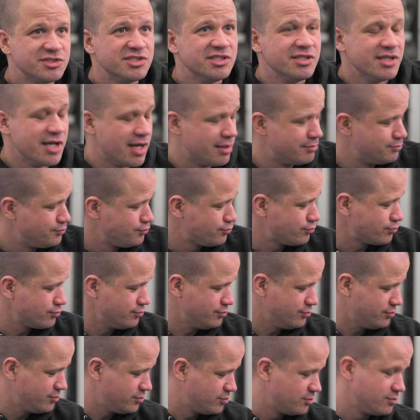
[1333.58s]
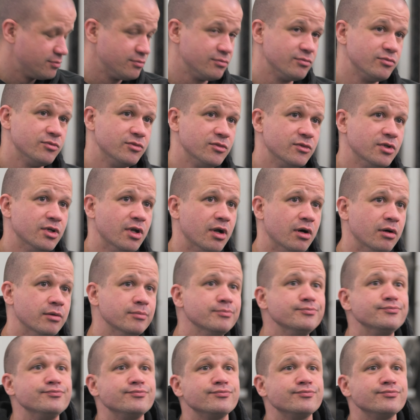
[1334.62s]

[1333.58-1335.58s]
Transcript: See that? You know.